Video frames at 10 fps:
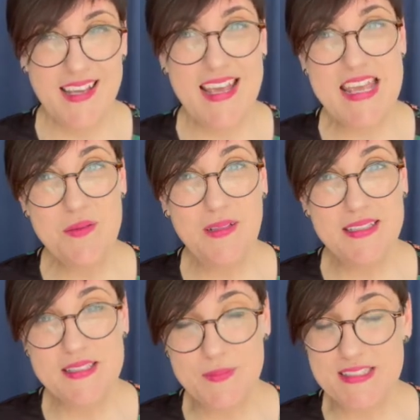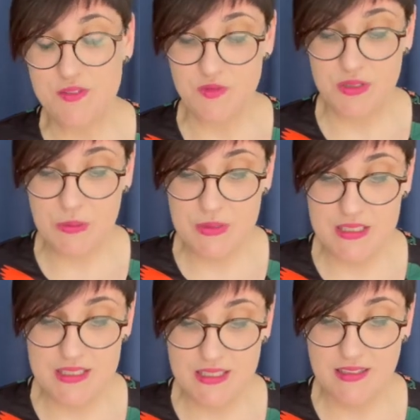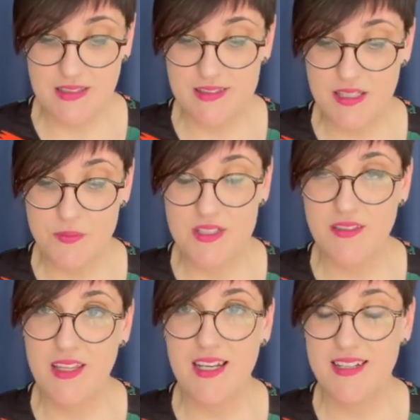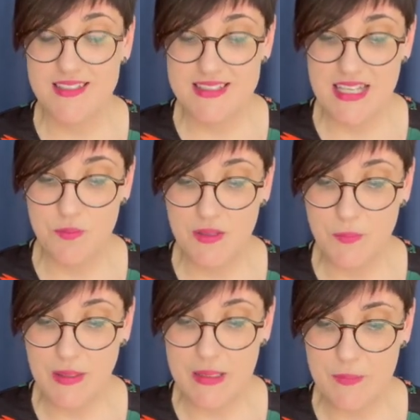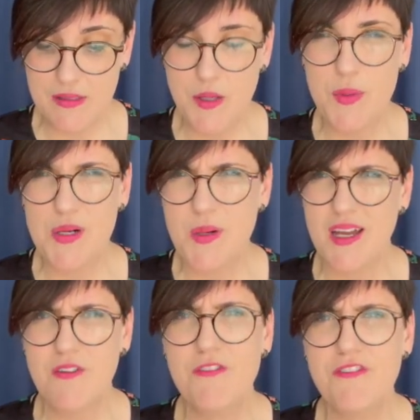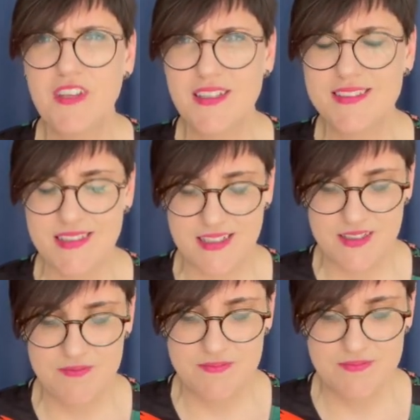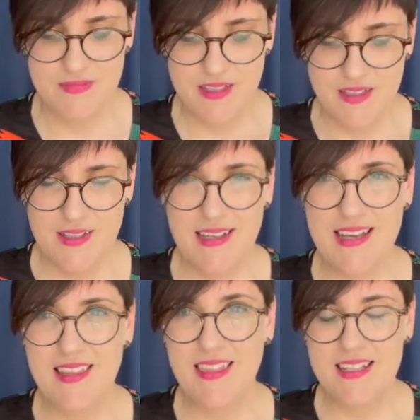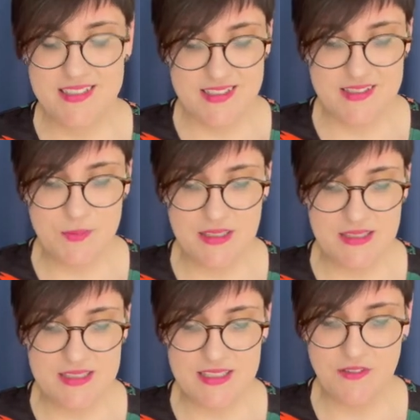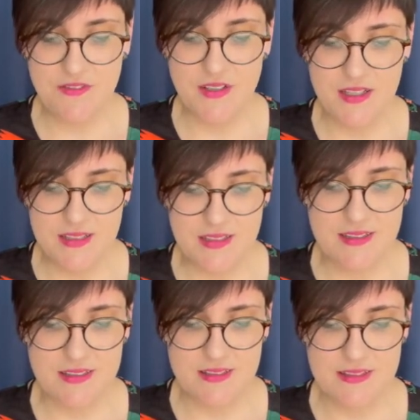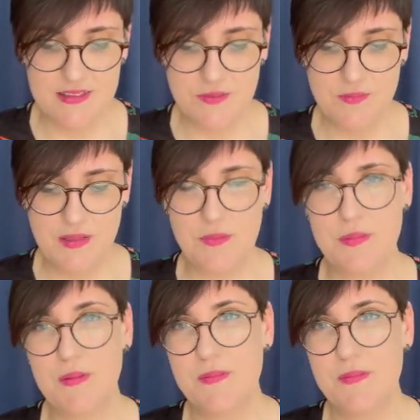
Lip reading: Ableism is rooted in the assumption that disabled people require fixing and that a disability defines people.